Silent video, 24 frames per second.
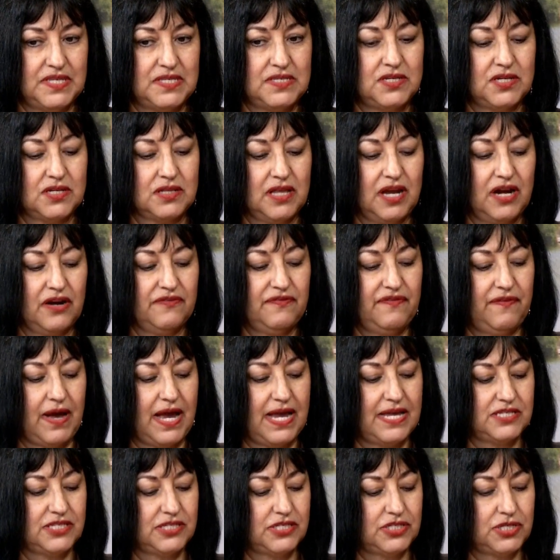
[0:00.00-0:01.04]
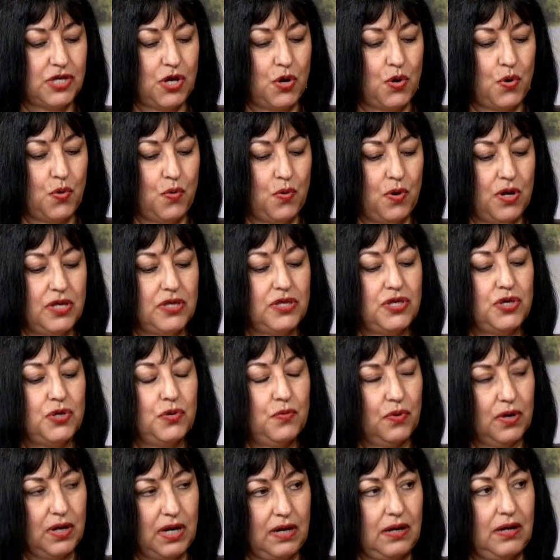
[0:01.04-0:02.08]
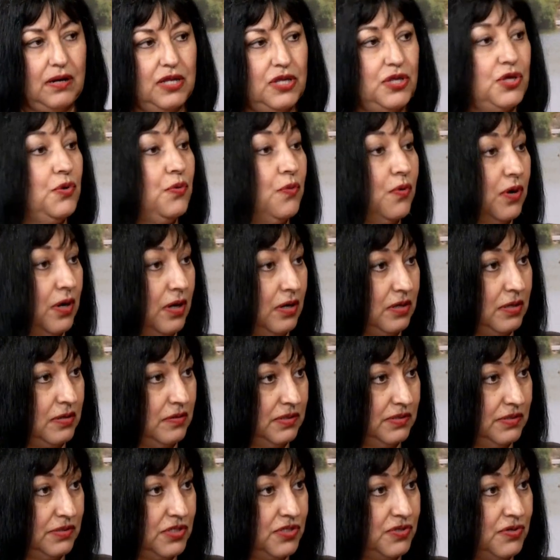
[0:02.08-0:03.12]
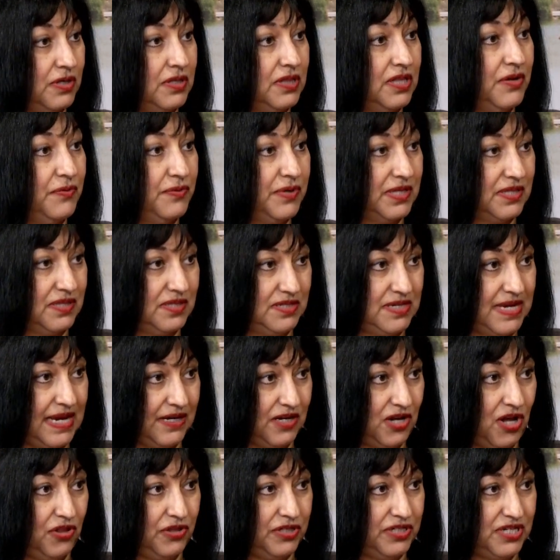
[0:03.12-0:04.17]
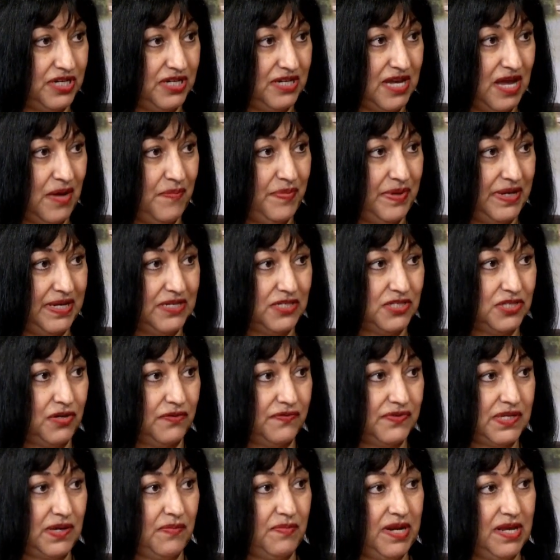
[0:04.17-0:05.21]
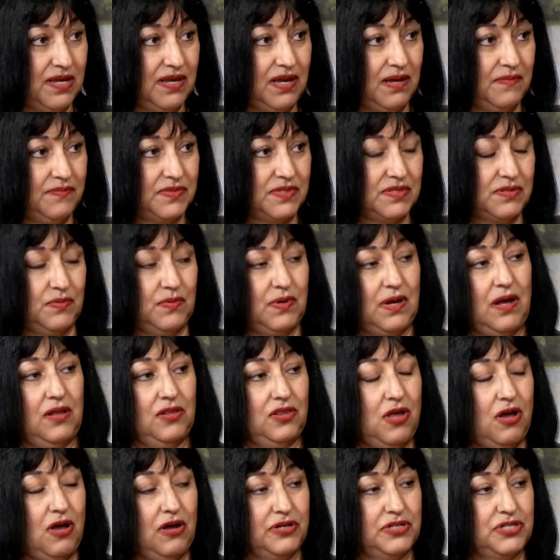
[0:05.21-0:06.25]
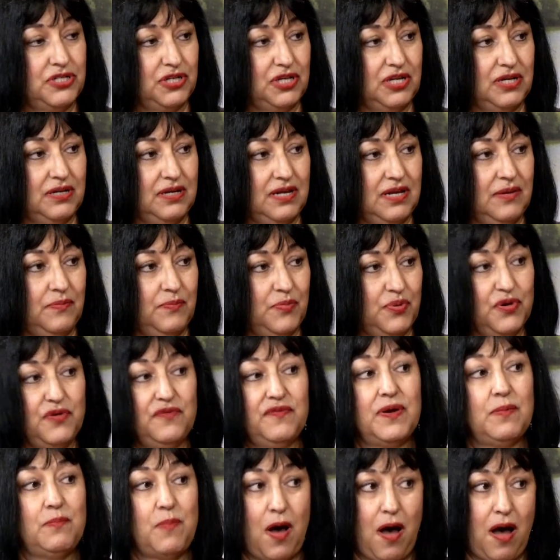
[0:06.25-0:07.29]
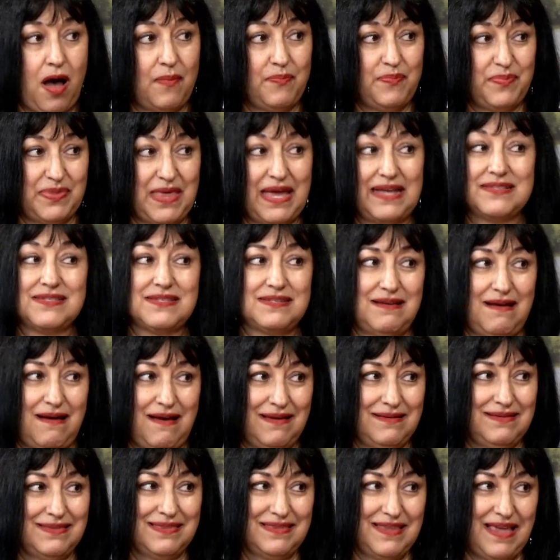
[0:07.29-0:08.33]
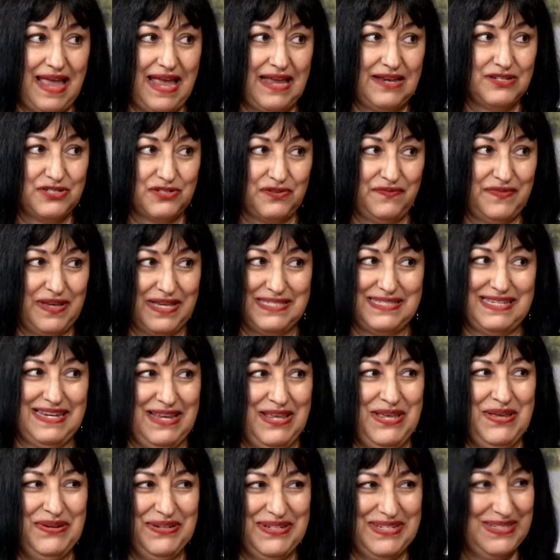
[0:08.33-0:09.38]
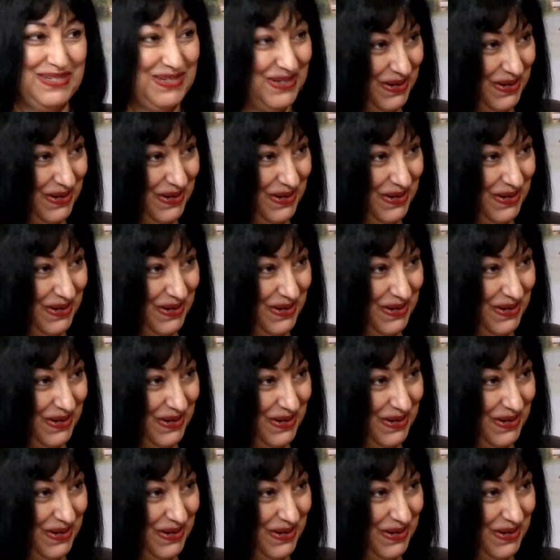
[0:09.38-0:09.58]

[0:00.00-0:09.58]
clarify, so you work strictly with technology companies. So if somebody comes along to improve a mop, that's not the angel investing you do,